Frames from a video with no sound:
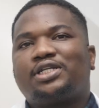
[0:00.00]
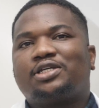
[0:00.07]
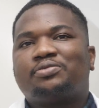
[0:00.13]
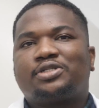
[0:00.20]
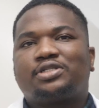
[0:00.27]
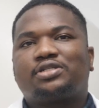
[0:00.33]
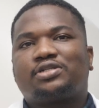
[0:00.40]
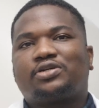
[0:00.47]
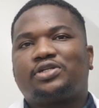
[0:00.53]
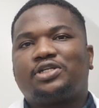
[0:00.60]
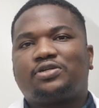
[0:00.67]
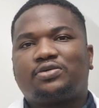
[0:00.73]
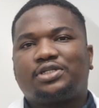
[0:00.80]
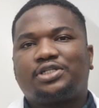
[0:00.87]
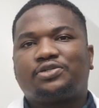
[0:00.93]
name is
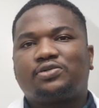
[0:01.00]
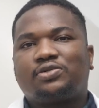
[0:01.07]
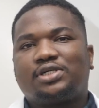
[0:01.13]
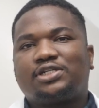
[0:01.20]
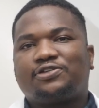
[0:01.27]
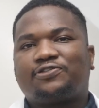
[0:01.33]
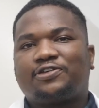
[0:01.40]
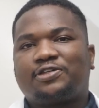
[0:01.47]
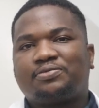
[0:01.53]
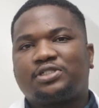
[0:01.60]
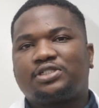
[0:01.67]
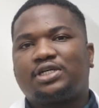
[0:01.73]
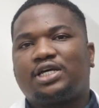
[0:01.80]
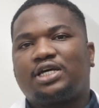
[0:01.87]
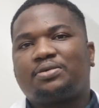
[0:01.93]
Odewande
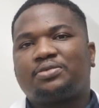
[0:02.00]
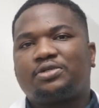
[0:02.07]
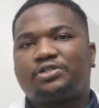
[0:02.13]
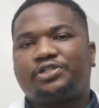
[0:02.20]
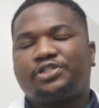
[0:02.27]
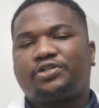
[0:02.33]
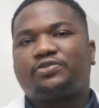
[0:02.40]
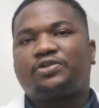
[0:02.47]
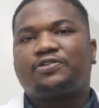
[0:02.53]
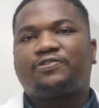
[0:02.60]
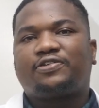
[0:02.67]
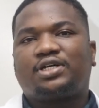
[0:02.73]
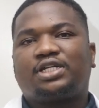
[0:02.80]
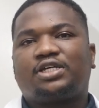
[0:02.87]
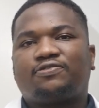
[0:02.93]
Oluwanifemi. I'm a
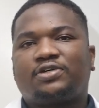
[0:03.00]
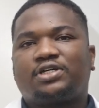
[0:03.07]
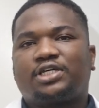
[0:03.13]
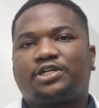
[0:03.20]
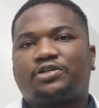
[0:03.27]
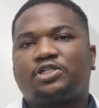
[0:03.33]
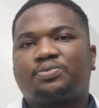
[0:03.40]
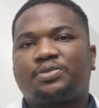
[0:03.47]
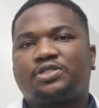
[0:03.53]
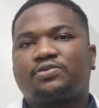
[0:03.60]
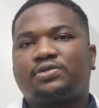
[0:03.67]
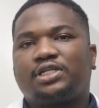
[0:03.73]
radiographer at Evercare Hospital,